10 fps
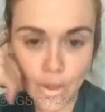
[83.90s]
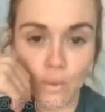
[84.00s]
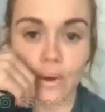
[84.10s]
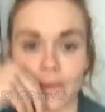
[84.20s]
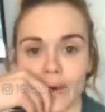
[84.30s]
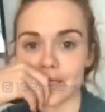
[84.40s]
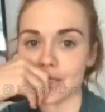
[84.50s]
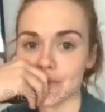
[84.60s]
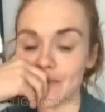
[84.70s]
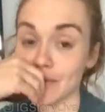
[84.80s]
What
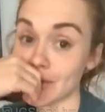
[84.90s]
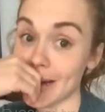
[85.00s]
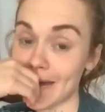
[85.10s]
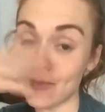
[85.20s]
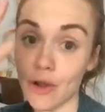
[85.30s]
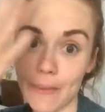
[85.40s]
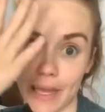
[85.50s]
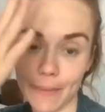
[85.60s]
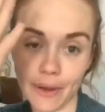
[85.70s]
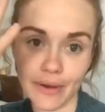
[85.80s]
questions do we have? Sorry, I have no
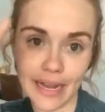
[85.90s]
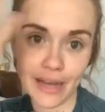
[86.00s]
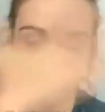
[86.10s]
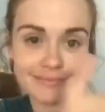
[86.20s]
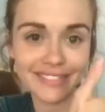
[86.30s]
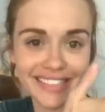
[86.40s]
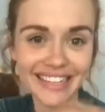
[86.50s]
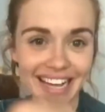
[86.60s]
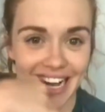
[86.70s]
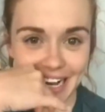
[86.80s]
makeup on right now.
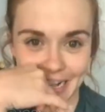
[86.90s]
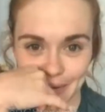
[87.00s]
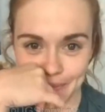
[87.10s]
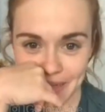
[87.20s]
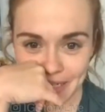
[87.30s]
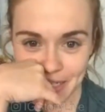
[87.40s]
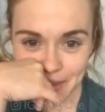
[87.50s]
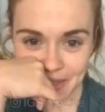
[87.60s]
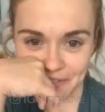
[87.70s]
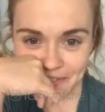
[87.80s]

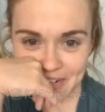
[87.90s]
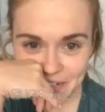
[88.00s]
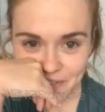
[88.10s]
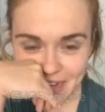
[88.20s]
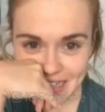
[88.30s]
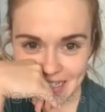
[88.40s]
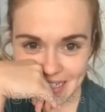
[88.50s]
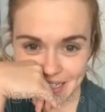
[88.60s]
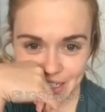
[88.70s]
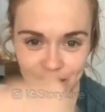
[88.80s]
Doing a
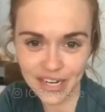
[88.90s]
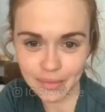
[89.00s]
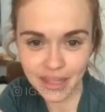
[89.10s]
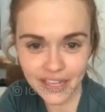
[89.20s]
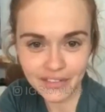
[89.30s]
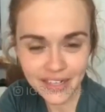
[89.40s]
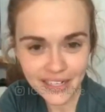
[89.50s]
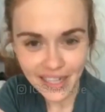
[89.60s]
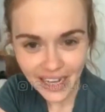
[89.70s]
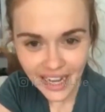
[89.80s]
fresh-faced Instagram live.
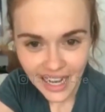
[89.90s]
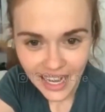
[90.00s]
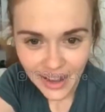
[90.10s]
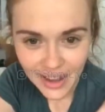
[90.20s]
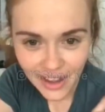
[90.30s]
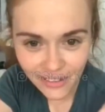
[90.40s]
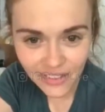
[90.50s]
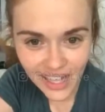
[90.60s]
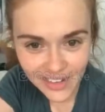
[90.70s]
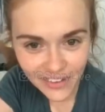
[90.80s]
A
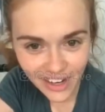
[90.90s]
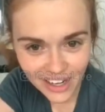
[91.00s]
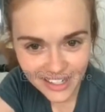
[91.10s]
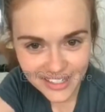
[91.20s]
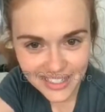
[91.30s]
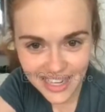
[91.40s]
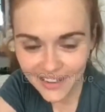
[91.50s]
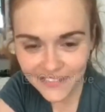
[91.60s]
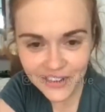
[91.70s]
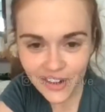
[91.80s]
lot of hearts. I
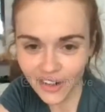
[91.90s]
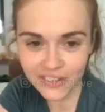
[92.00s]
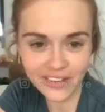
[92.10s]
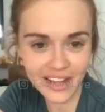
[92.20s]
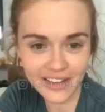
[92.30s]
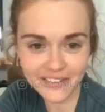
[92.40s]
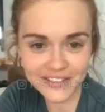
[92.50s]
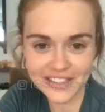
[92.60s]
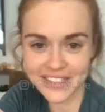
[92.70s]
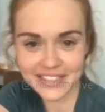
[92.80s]
feel all the love.
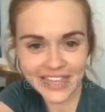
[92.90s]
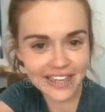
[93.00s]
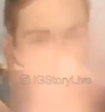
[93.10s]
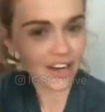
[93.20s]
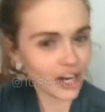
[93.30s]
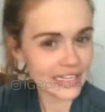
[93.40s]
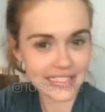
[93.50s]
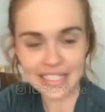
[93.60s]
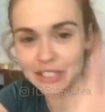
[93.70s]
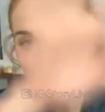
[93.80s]
This is like heart
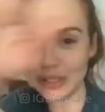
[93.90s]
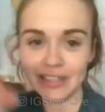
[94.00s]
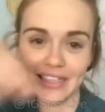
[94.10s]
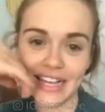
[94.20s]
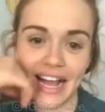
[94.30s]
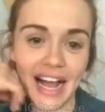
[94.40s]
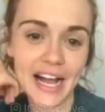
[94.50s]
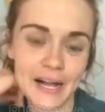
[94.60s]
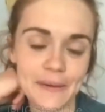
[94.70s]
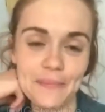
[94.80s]
central.
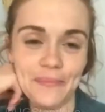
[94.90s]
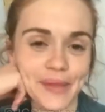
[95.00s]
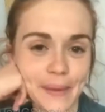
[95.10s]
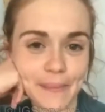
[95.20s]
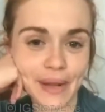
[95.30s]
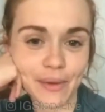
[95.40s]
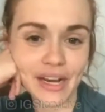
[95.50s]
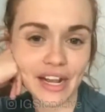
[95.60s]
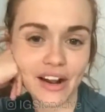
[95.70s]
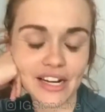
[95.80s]
But I wanted
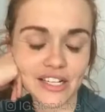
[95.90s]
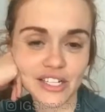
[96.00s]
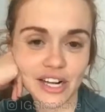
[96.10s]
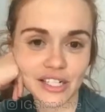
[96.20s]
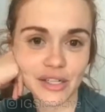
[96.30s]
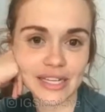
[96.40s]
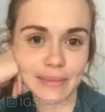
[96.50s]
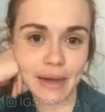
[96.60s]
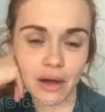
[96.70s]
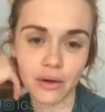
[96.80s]
to get on and just talk to you guys
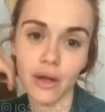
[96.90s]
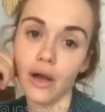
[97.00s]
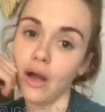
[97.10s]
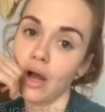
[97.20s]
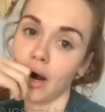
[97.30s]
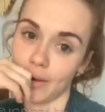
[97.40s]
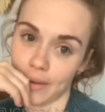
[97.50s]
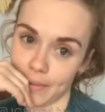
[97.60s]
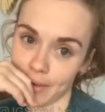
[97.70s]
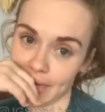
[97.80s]
about
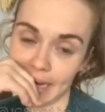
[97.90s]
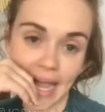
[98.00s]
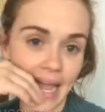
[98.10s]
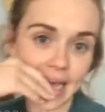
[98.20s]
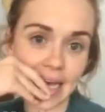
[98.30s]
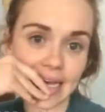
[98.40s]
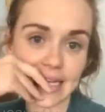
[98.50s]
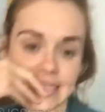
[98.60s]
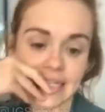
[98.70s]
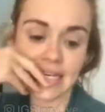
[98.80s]
Hardware Beauty.
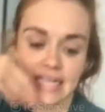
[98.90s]
And